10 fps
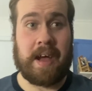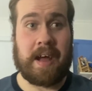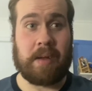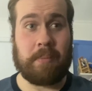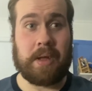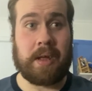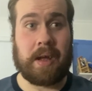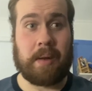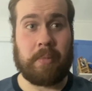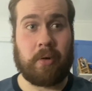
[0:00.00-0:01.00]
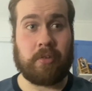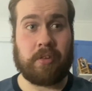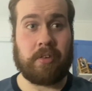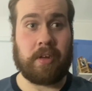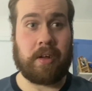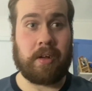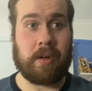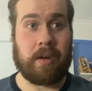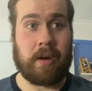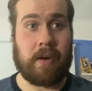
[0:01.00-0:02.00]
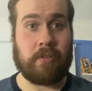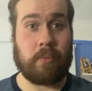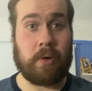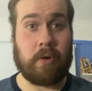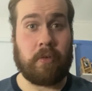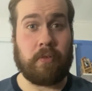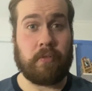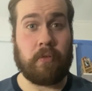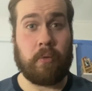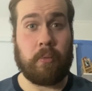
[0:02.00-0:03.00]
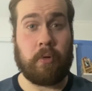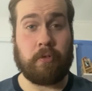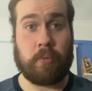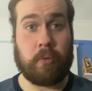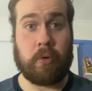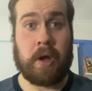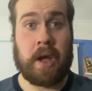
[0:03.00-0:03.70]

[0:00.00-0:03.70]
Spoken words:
And then me and my older sister and Harvey went off for more of the walk,